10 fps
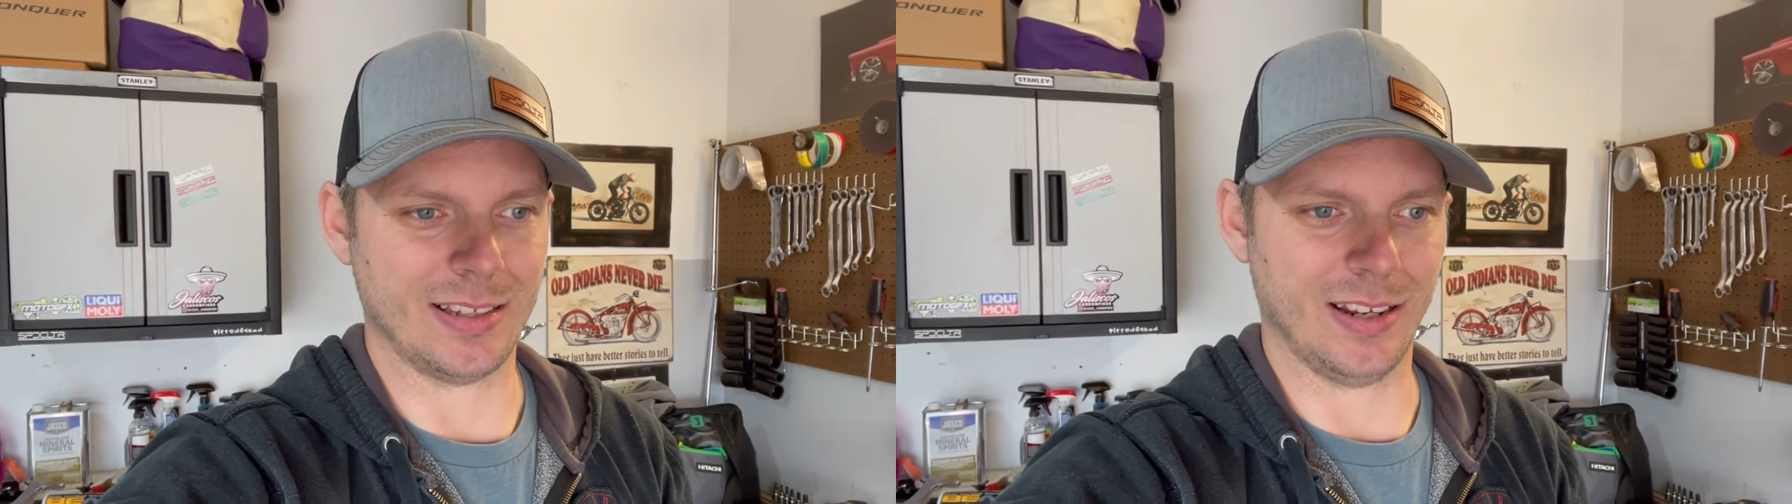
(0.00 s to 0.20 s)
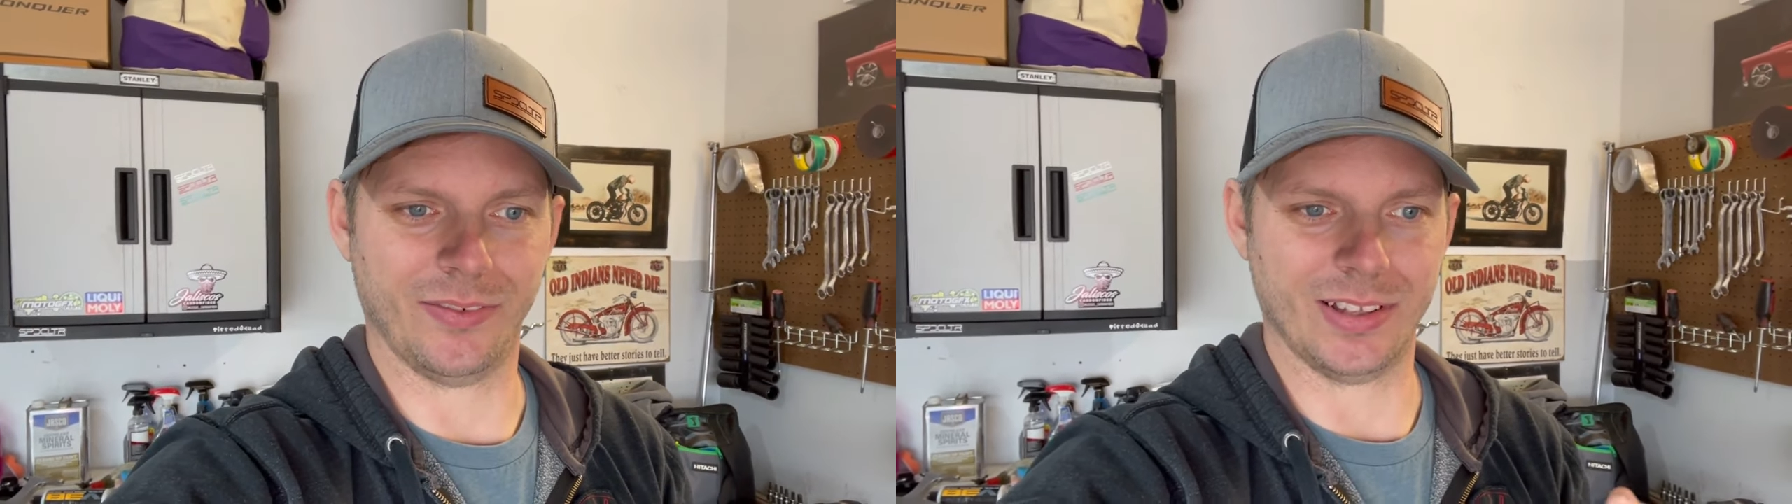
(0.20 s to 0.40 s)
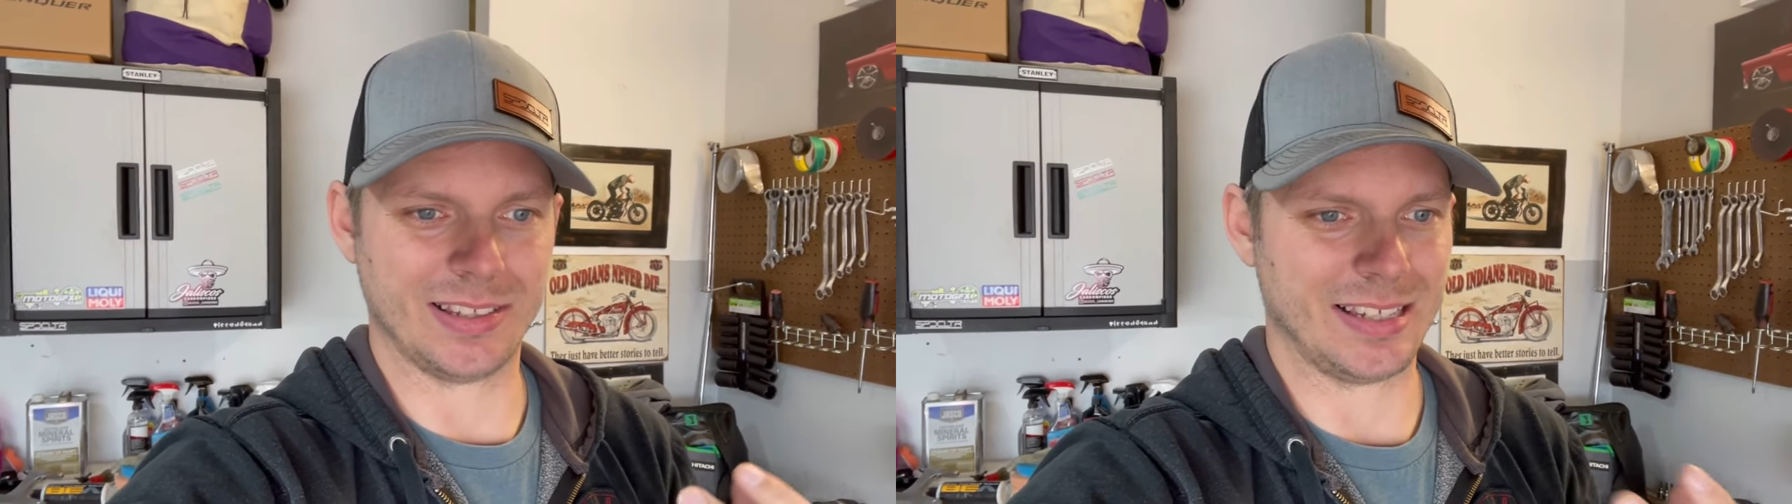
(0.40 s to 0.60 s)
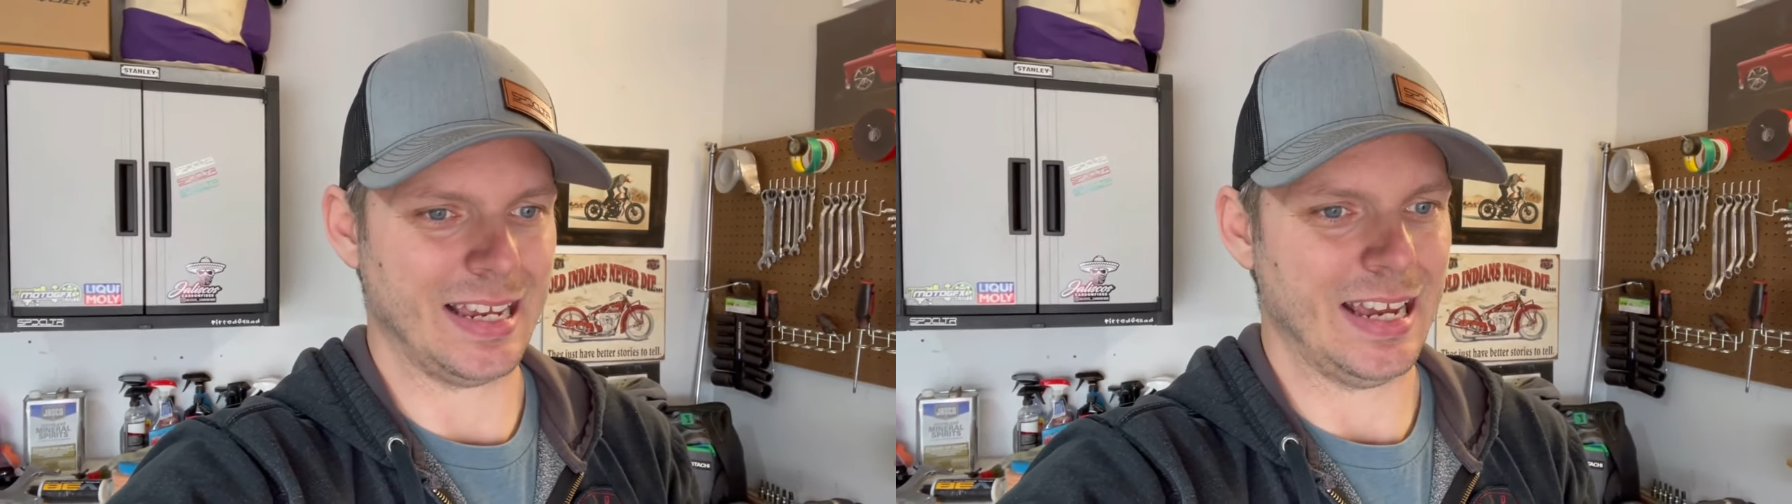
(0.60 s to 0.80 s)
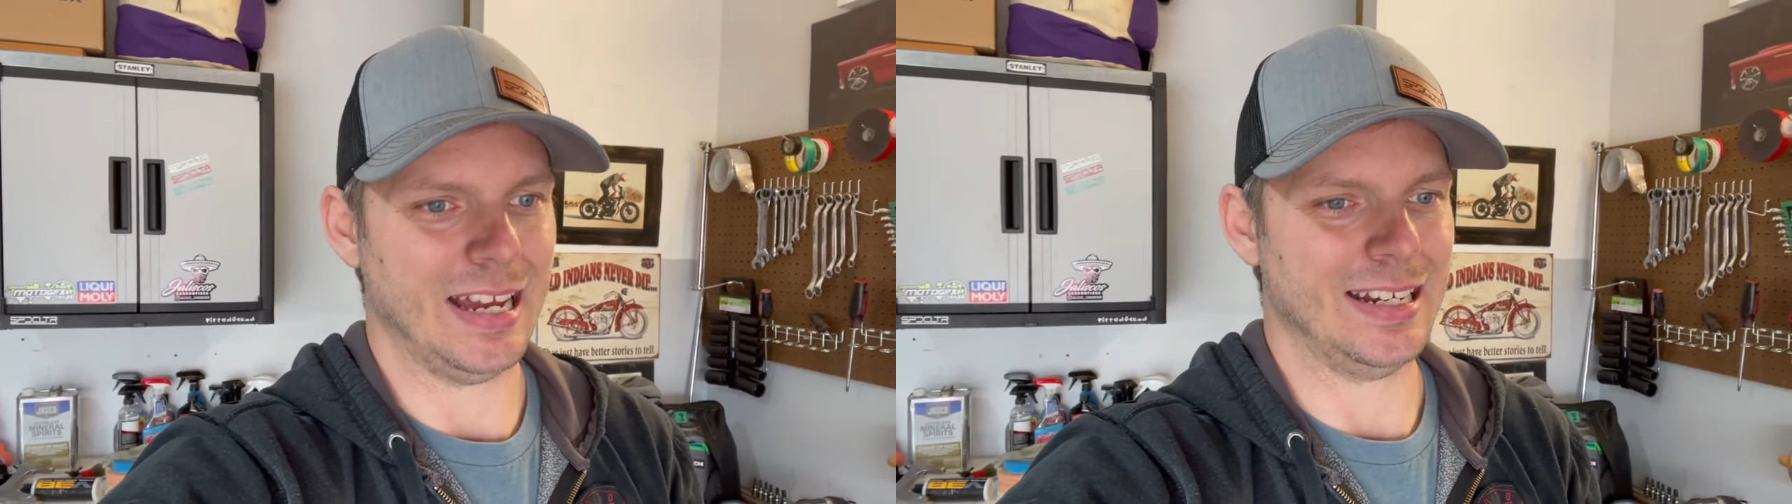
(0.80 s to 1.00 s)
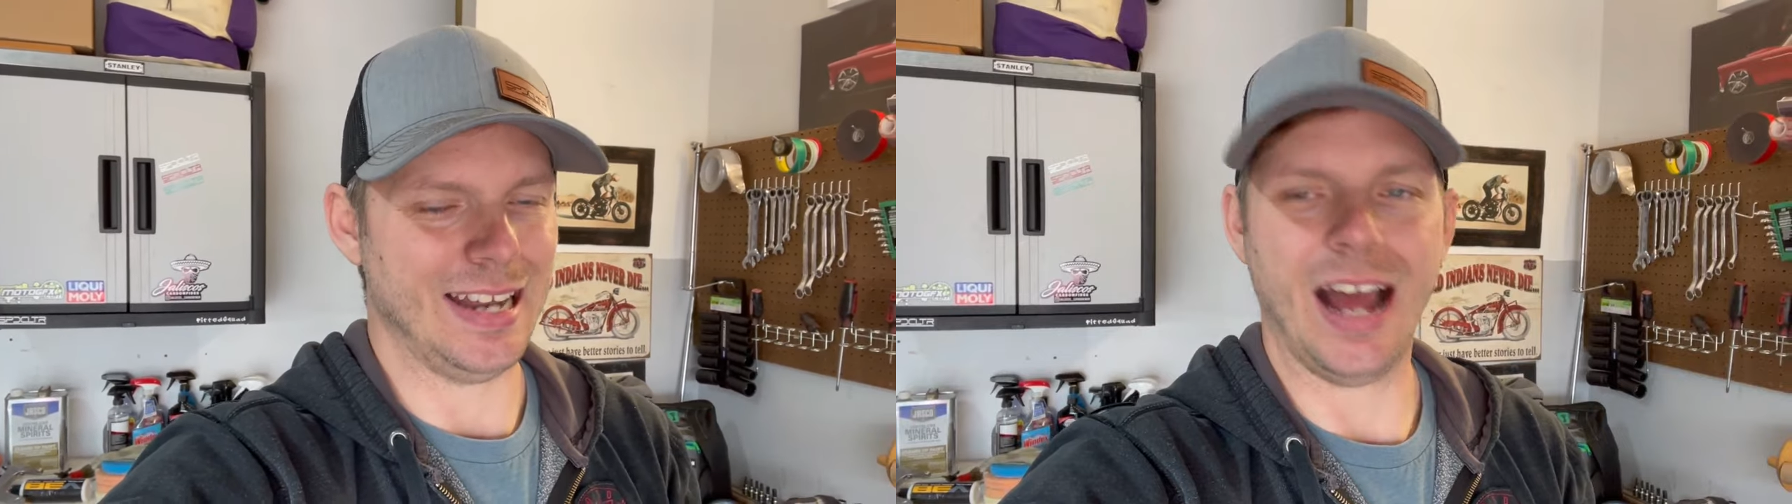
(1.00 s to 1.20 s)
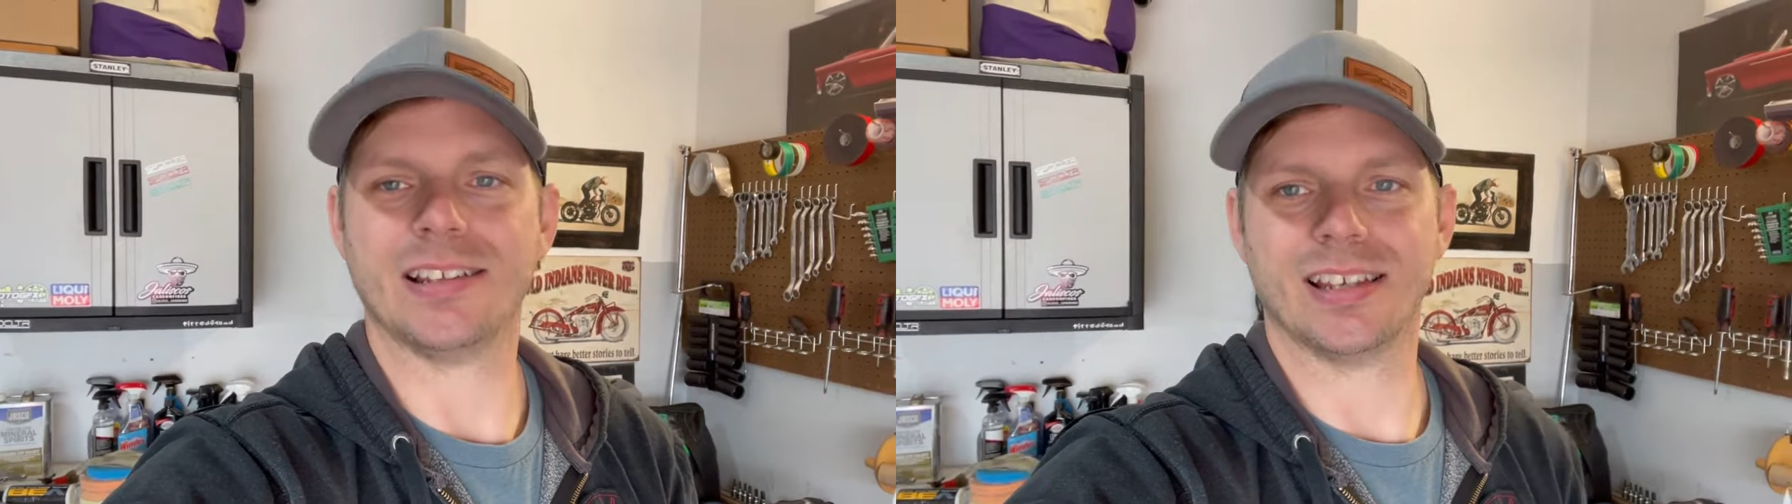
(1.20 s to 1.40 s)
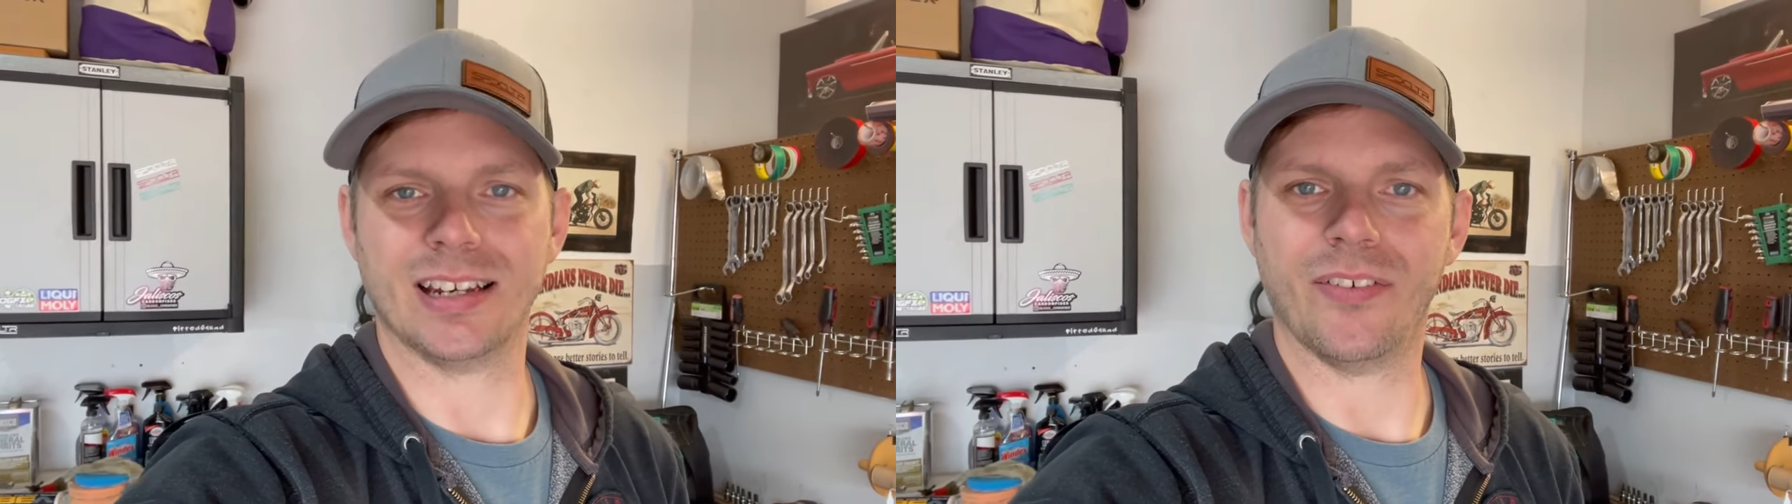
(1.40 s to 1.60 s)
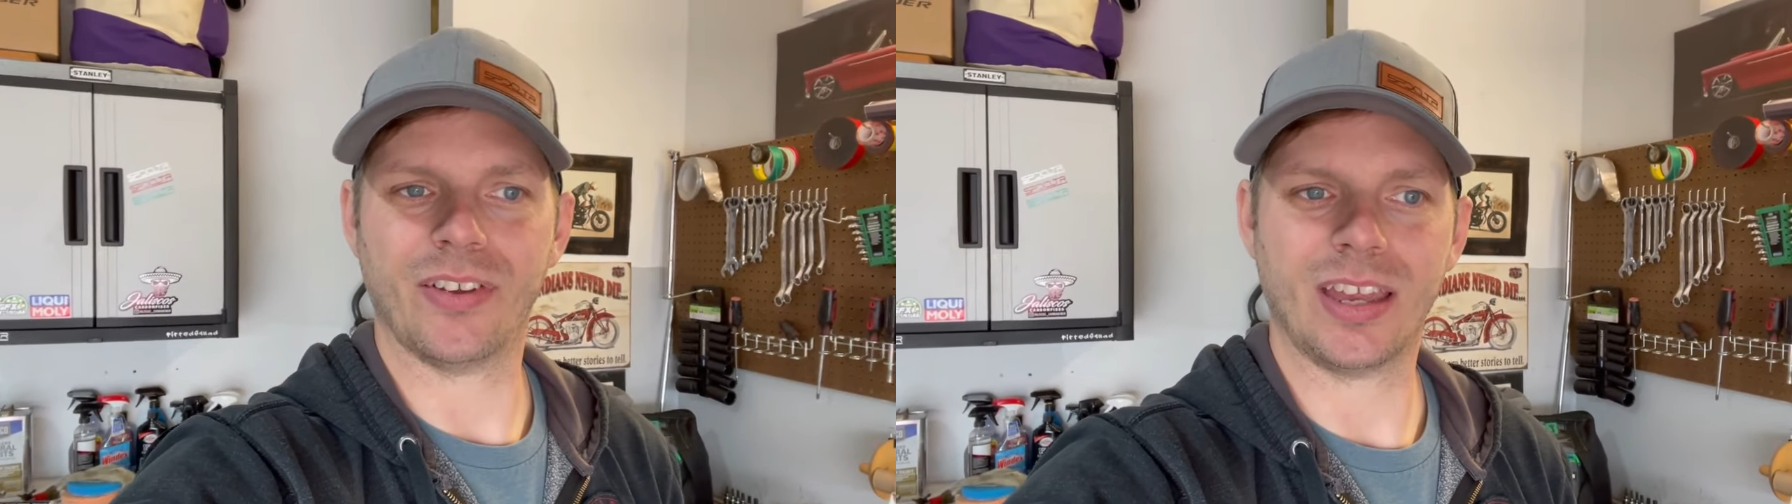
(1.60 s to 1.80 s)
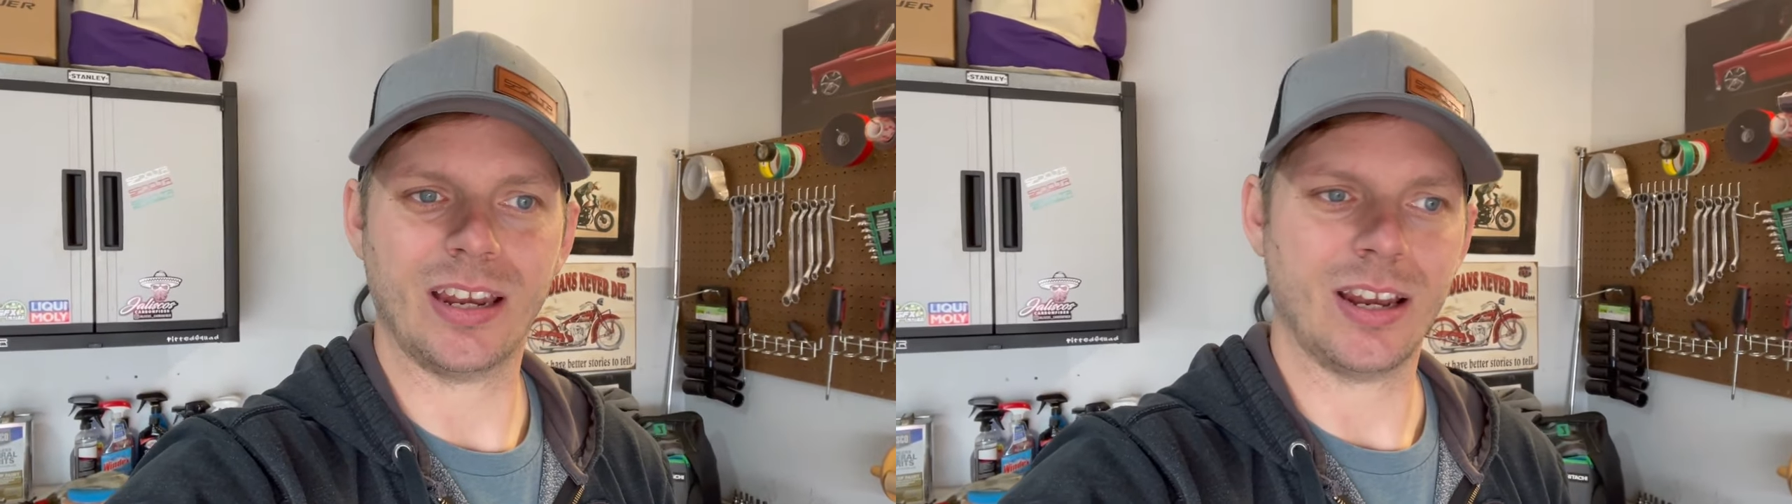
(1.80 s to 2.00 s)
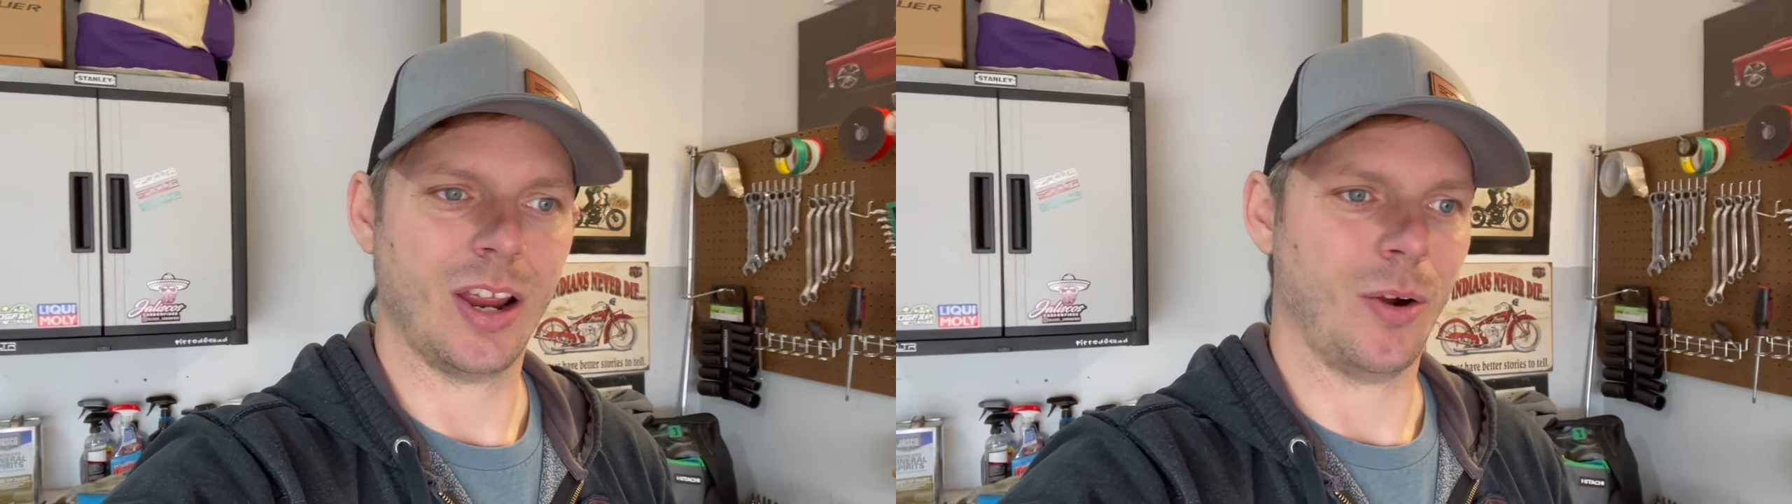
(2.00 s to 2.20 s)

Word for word: And if it's not significant,